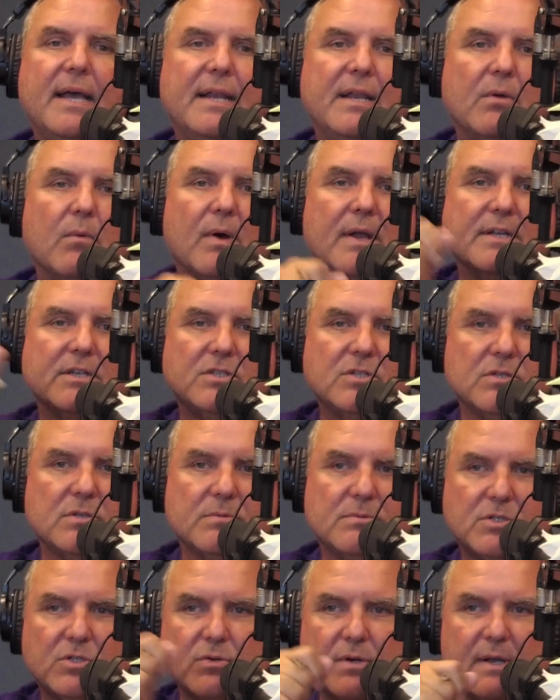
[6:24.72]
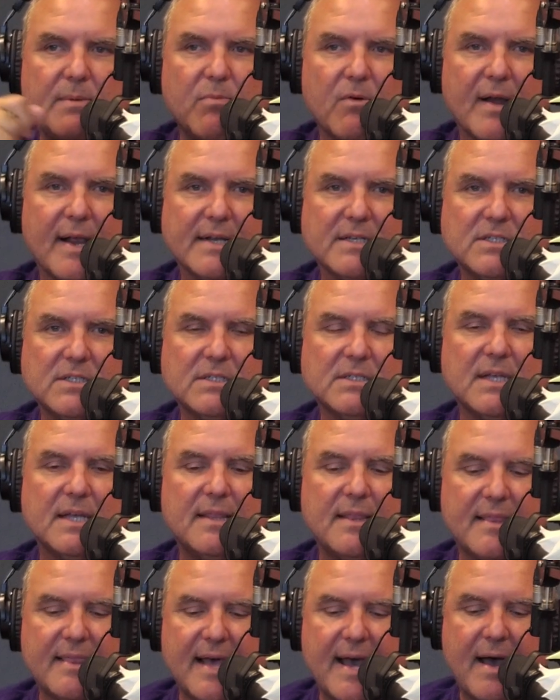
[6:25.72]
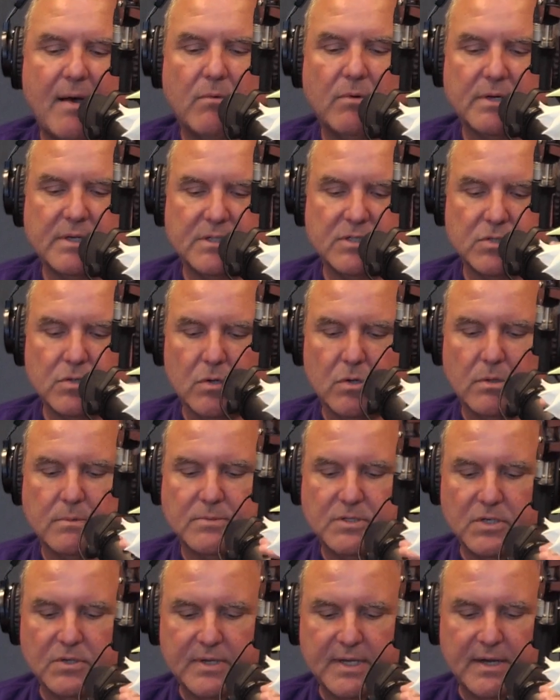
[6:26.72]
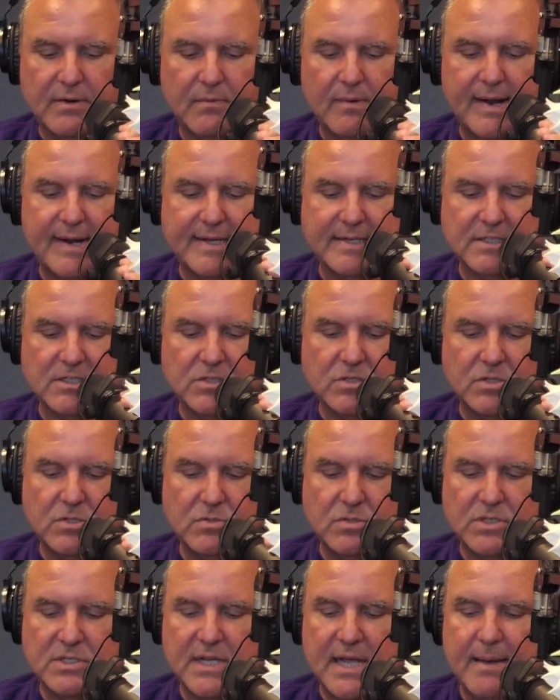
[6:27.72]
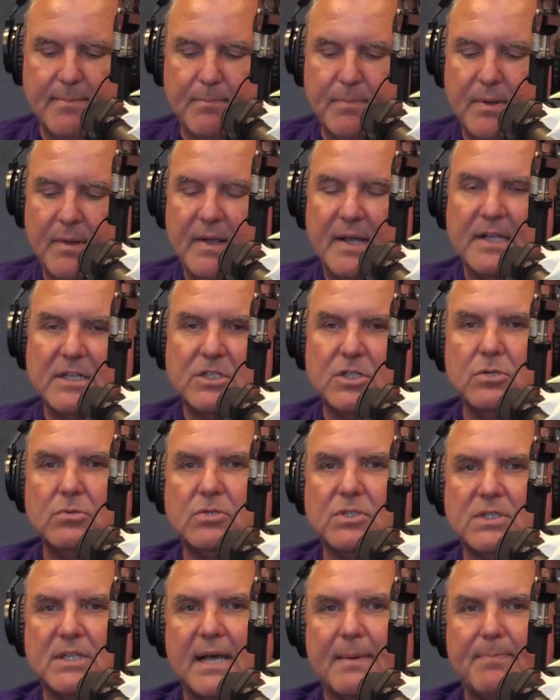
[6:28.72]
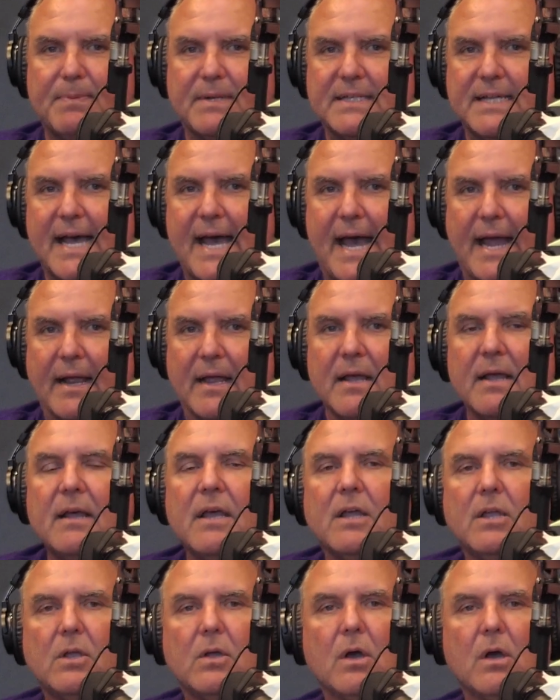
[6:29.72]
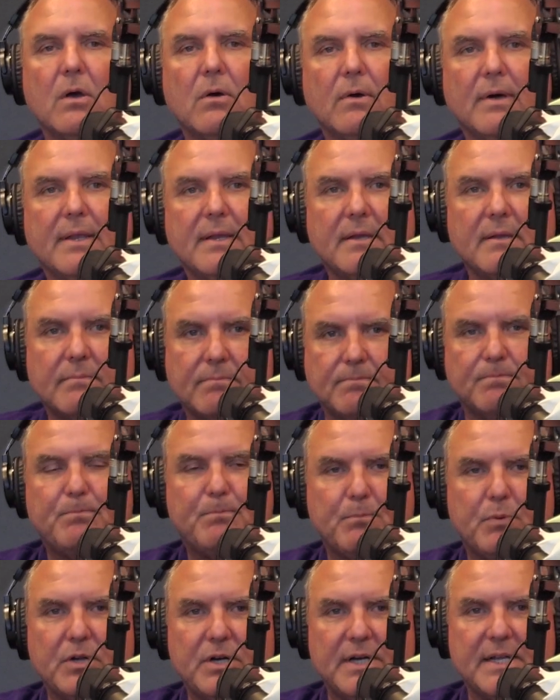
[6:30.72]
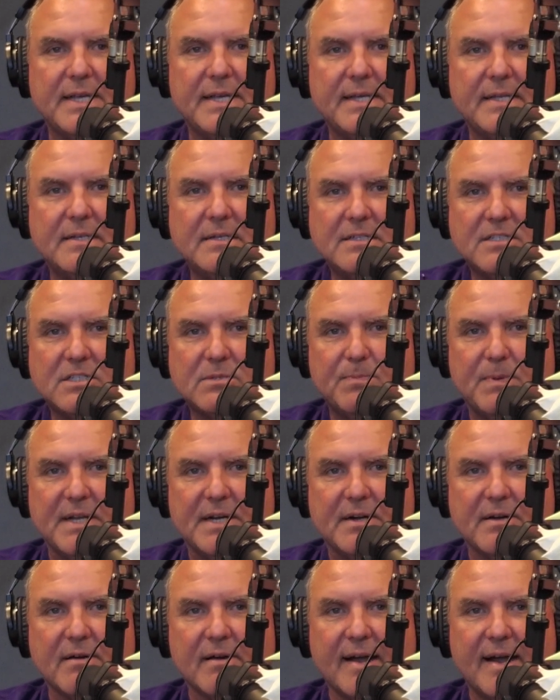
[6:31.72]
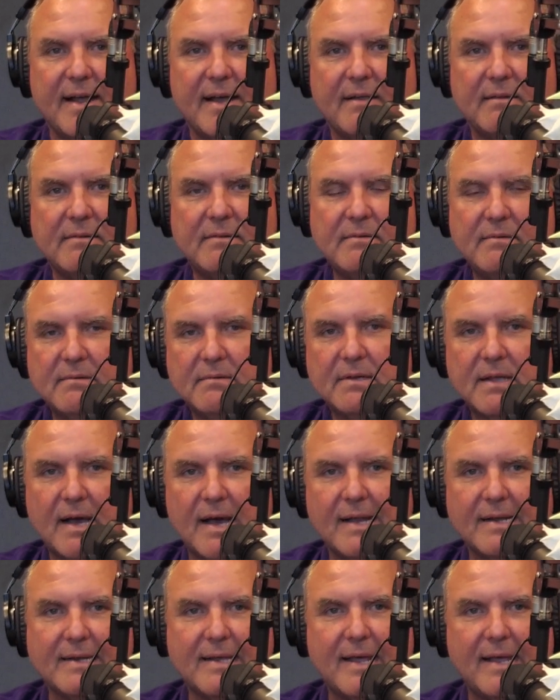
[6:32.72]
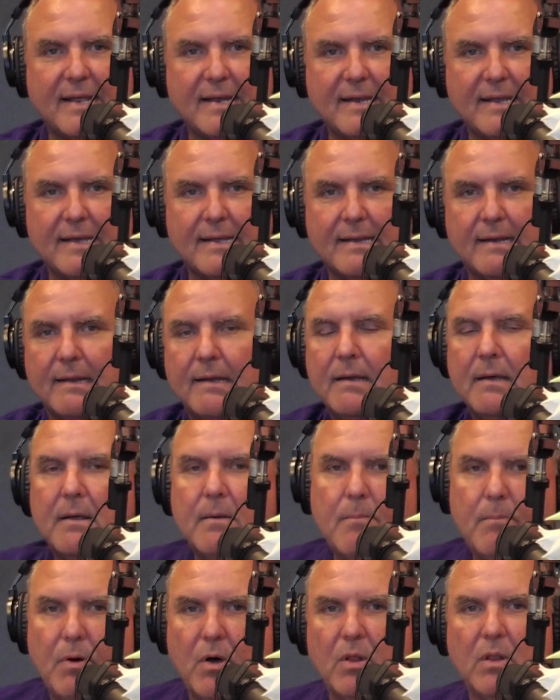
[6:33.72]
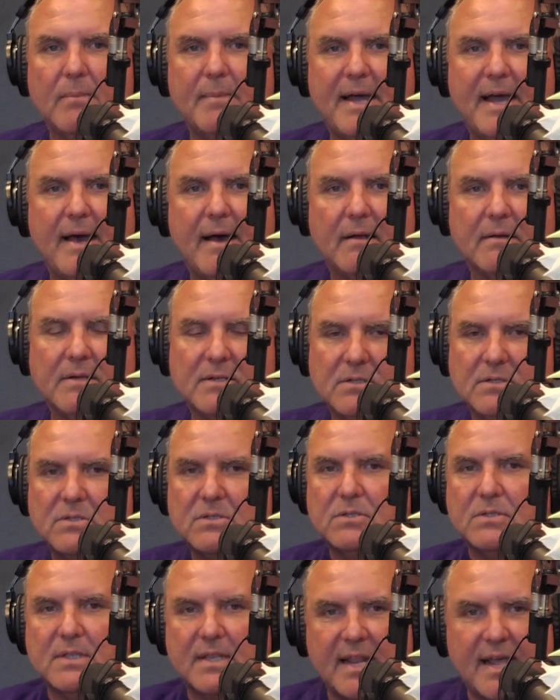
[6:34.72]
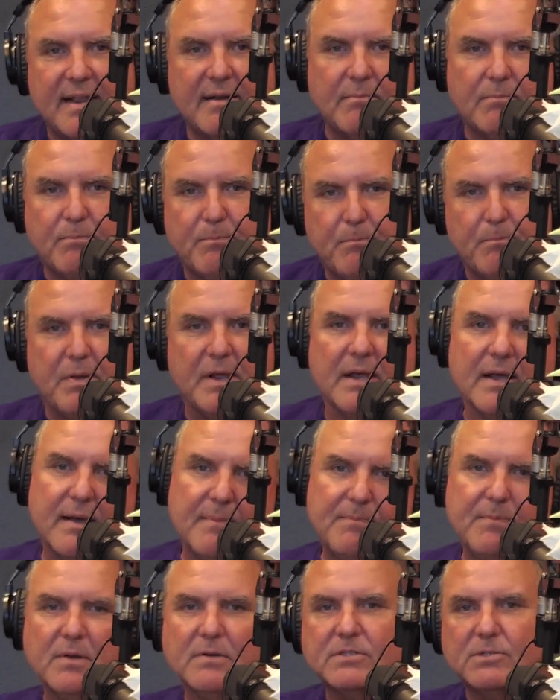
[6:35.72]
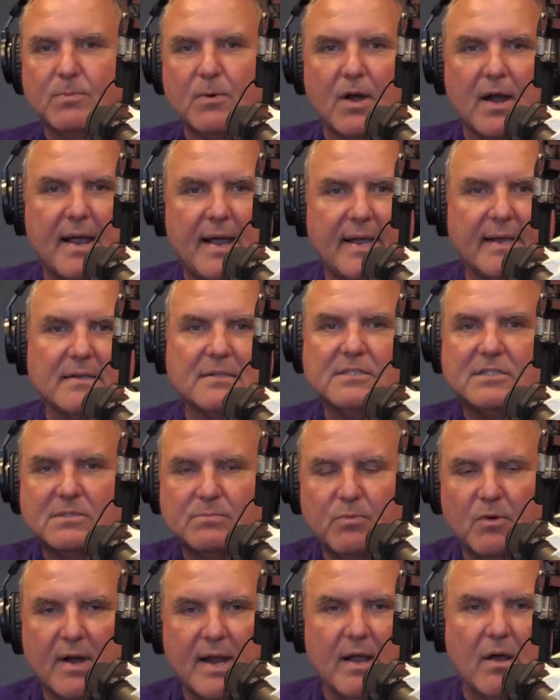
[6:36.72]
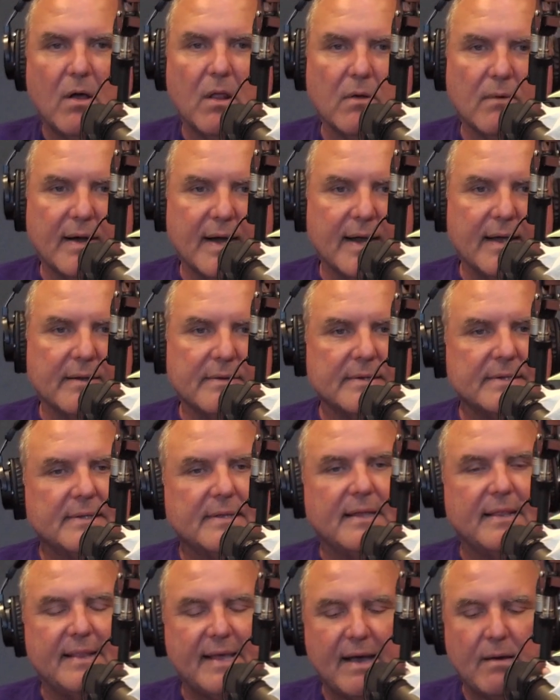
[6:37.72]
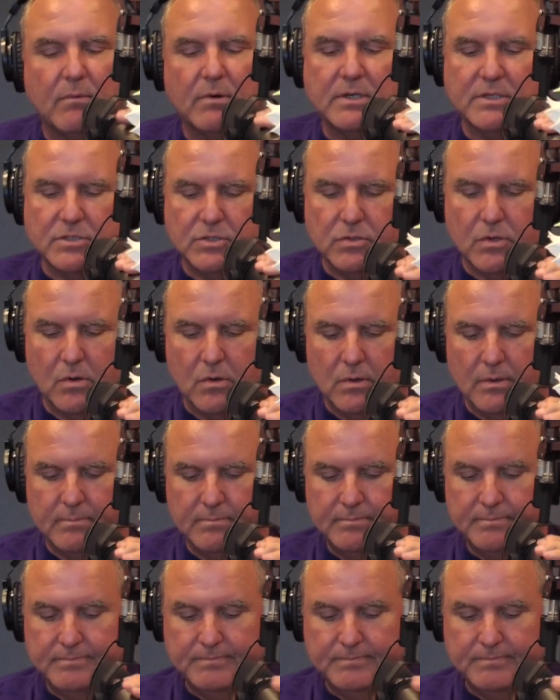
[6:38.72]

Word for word: and you want to do the tree branches, and that will control them. So get ready; it's a two step two step attack. You go and you put it in, spin it around, cotton candy it, pull them out, then pick up your spray, spray all around, and that will control them.